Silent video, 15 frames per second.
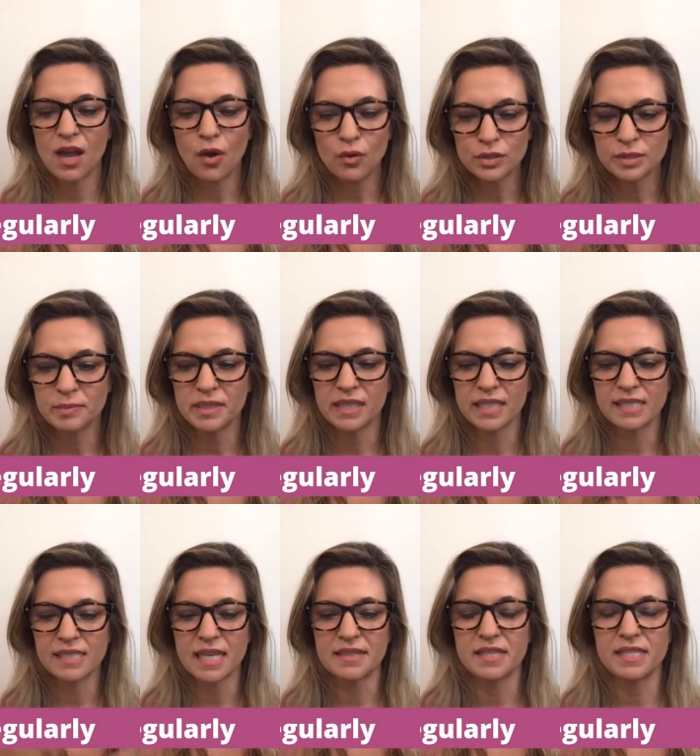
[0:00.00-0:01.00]
ultimately
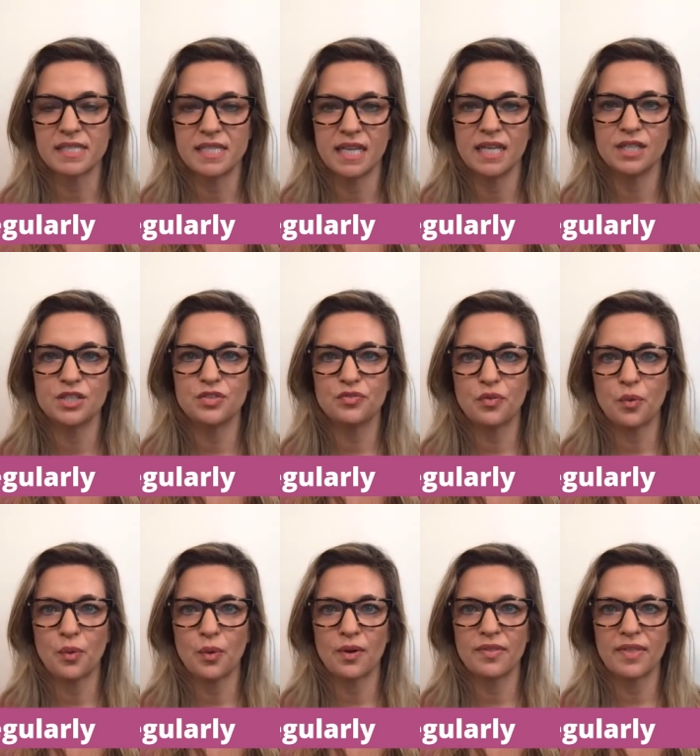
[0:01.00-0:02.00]
set the stage
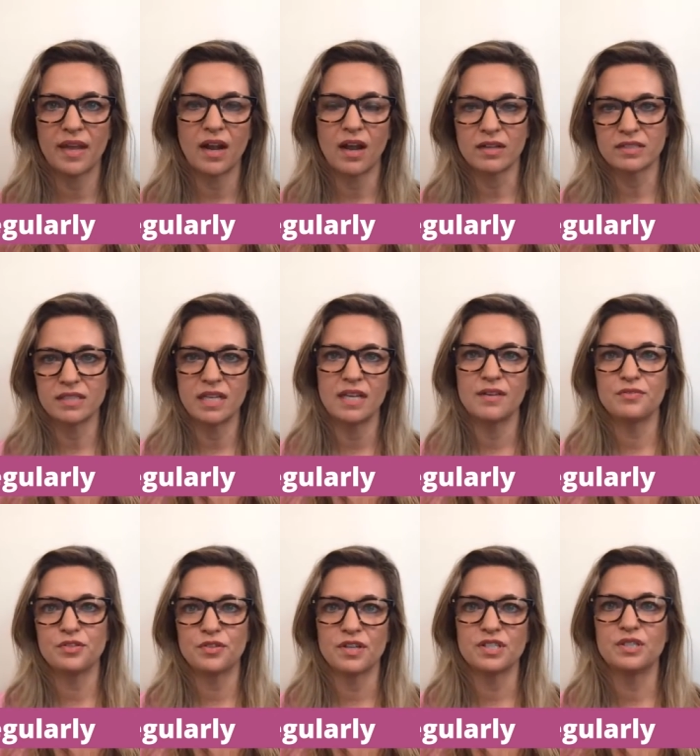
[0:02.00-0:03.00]
for that oxidative
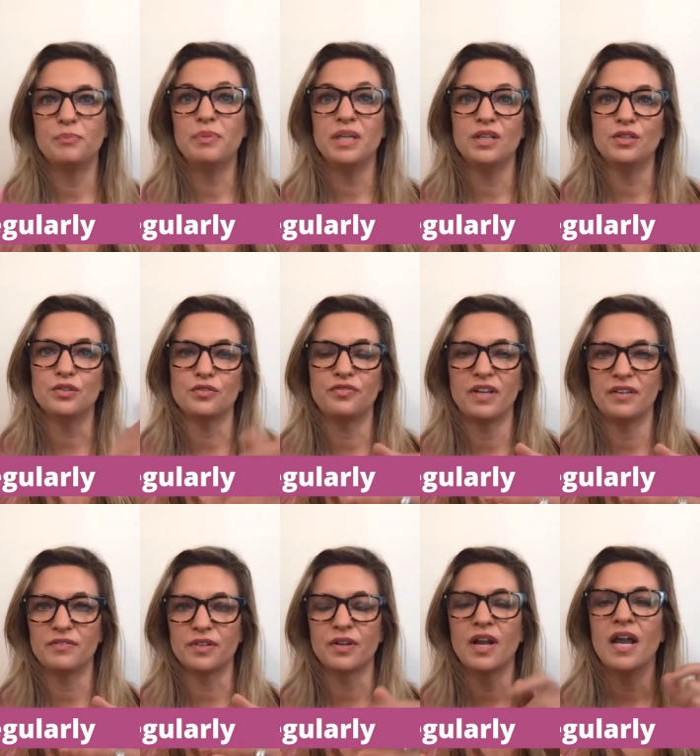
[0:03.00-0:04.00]
stress to be in your
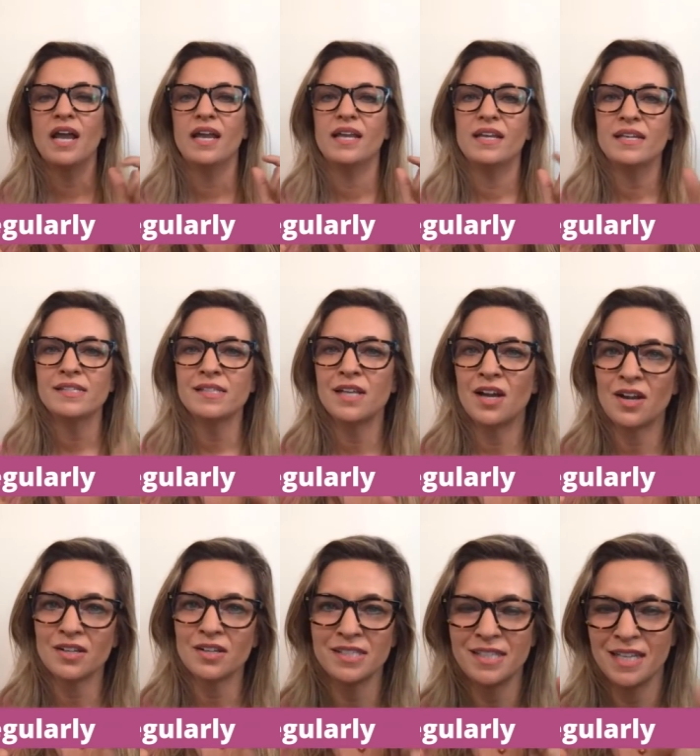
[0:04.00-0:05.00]
favor. It is an
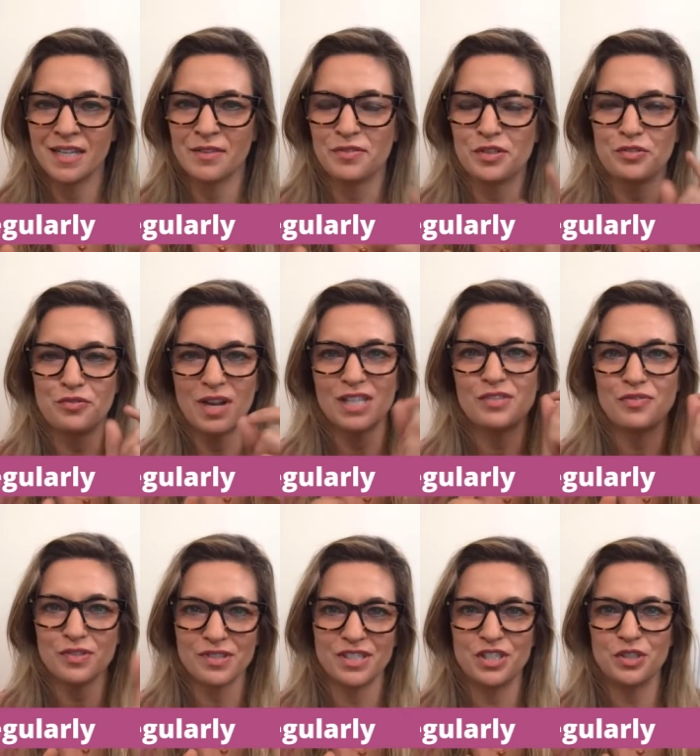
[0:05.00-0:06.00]
oxidative,
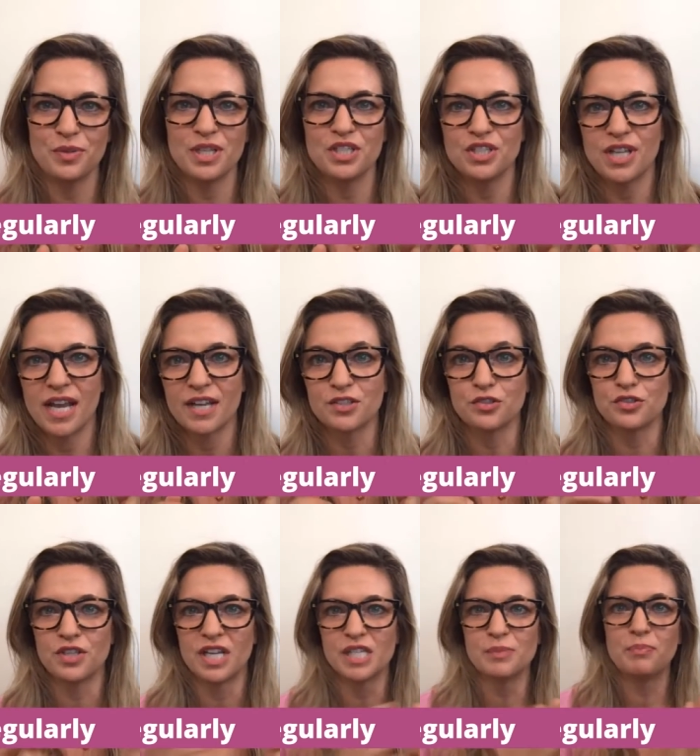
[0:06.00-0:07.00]
stressful situation to
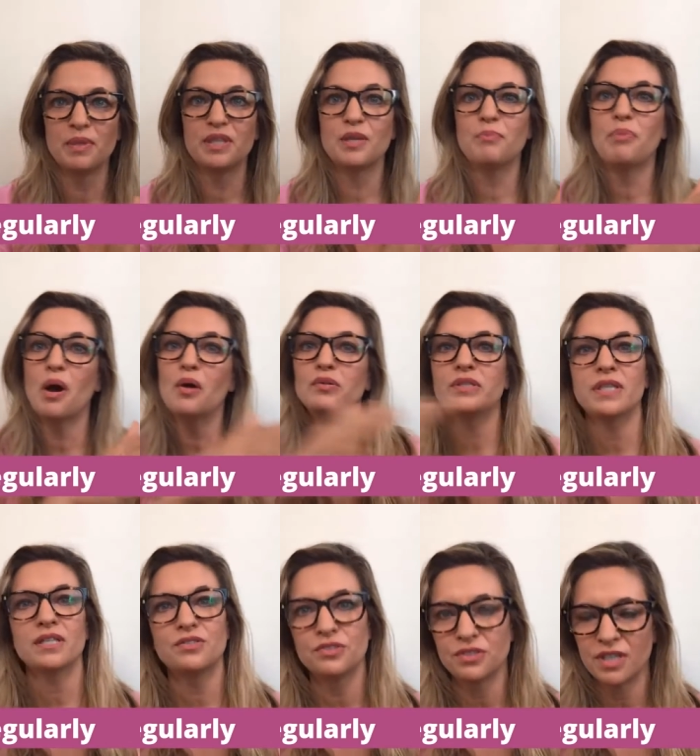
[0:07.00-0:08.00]
exercise, but the post
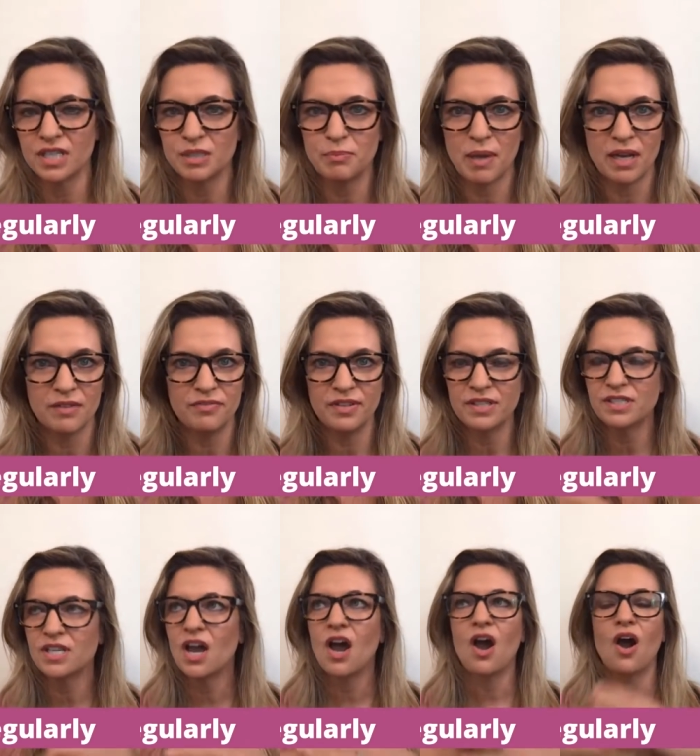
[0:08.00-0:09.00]
exercise benefits
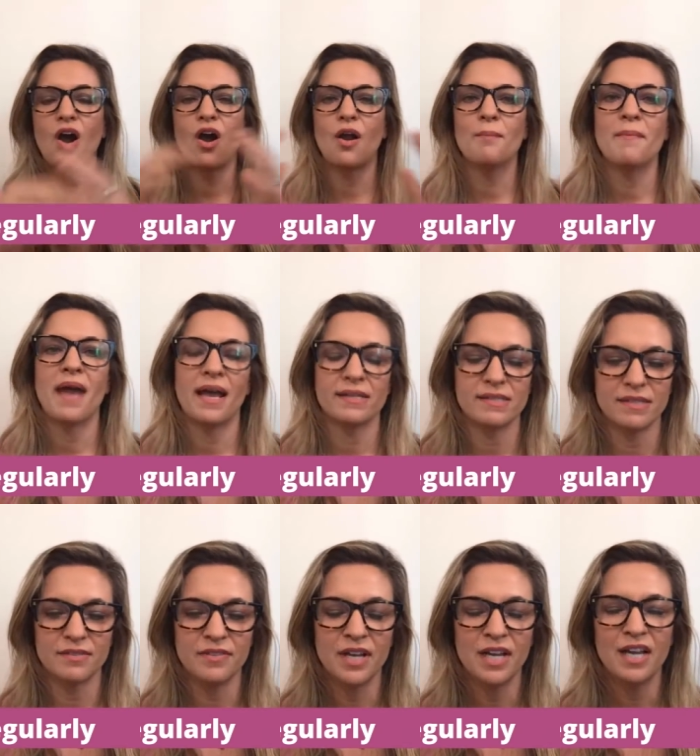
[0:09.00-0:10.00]
are
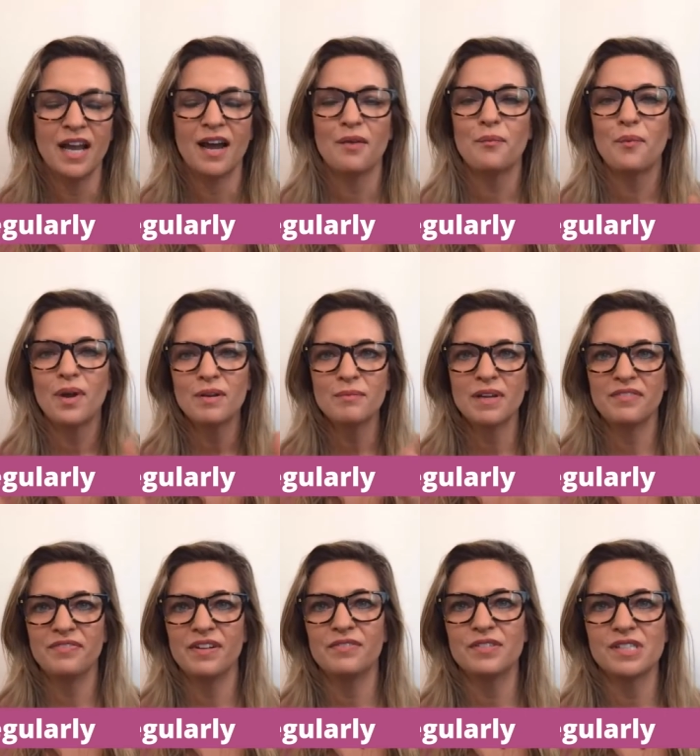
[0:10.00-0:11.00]
massive. One of my
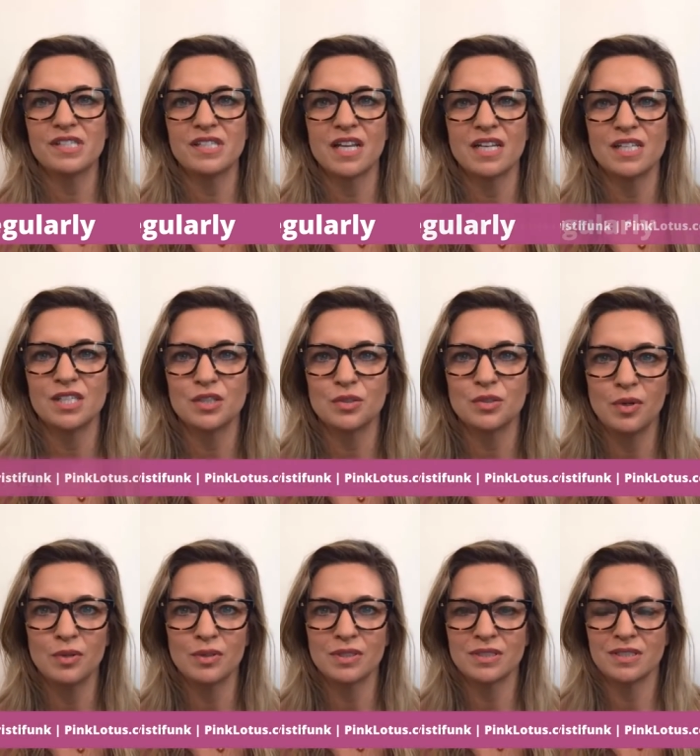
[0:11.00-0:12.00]
favorite studies to
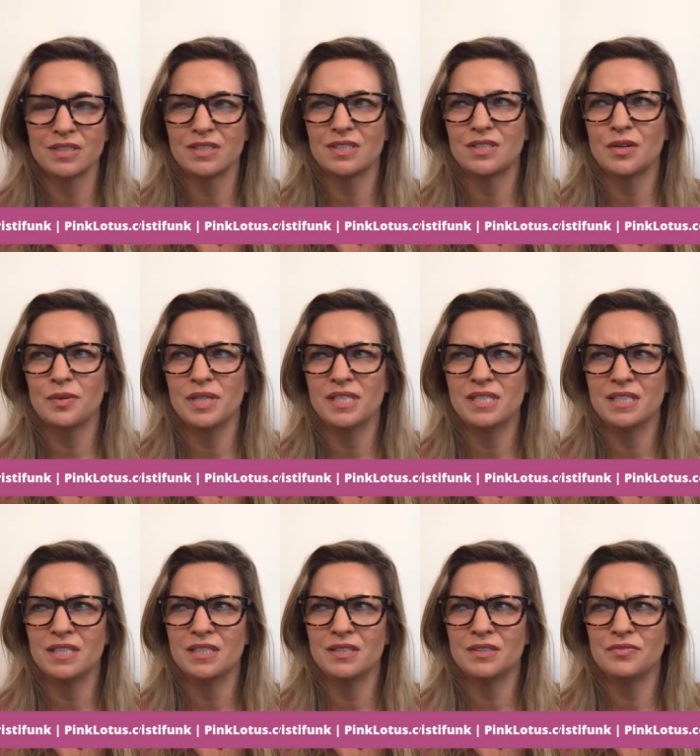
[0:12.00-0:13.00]
quote, because it's so
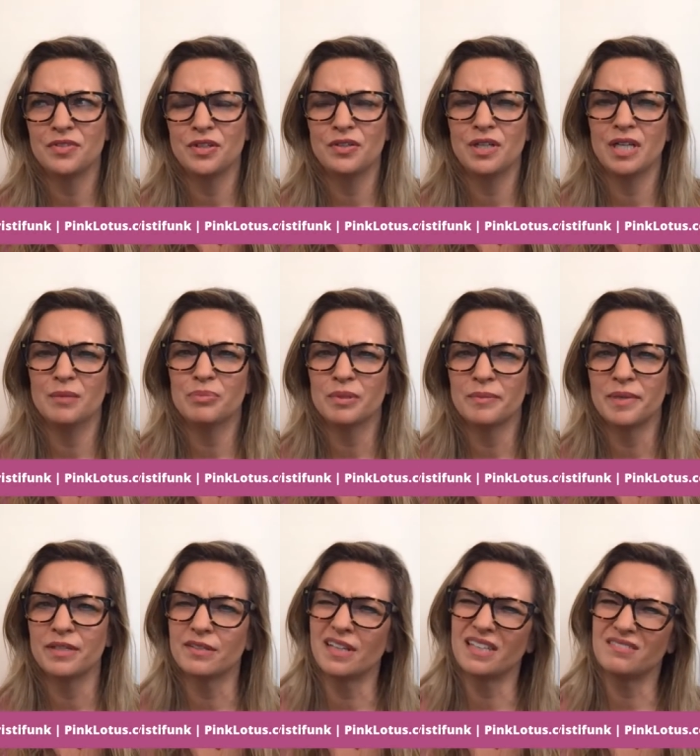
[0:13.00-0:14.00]
easy for you to
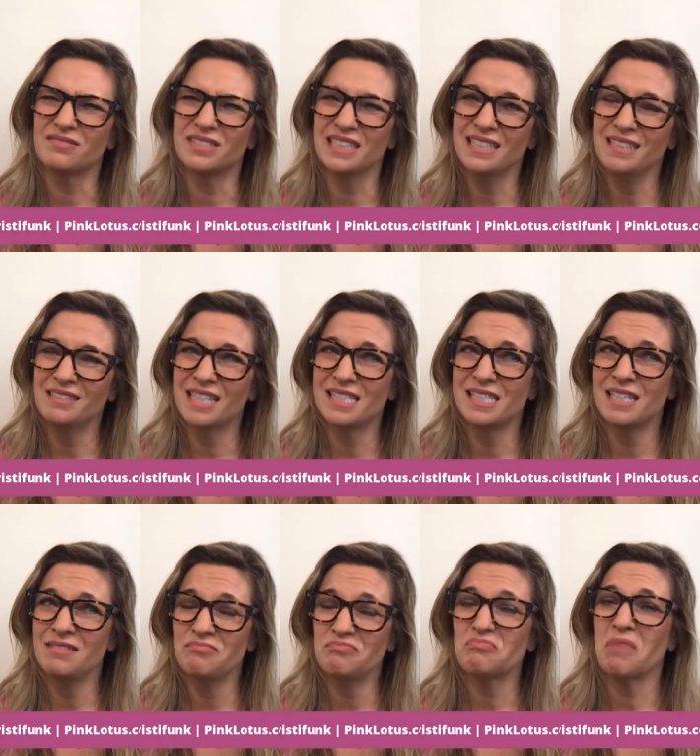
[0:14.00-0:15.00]
implement, you're like, really? That's
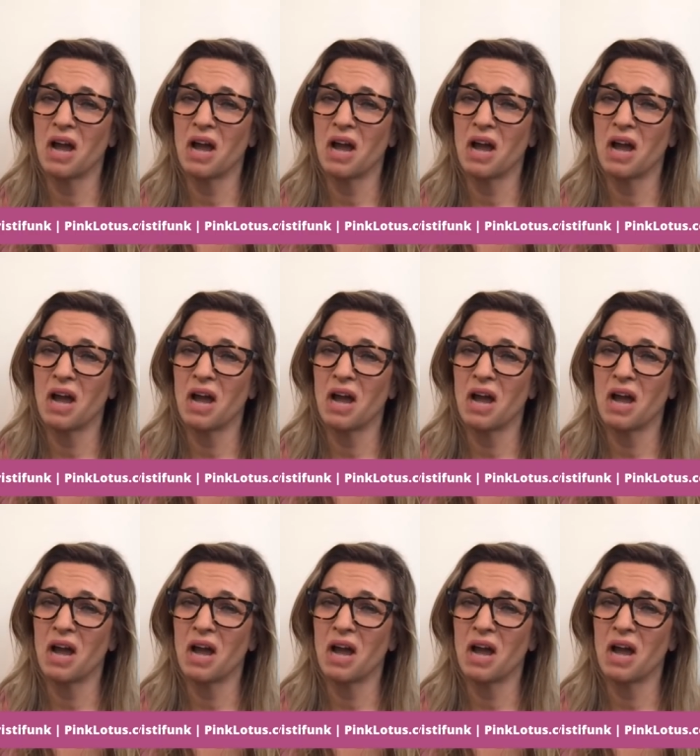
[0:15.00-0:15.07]
it?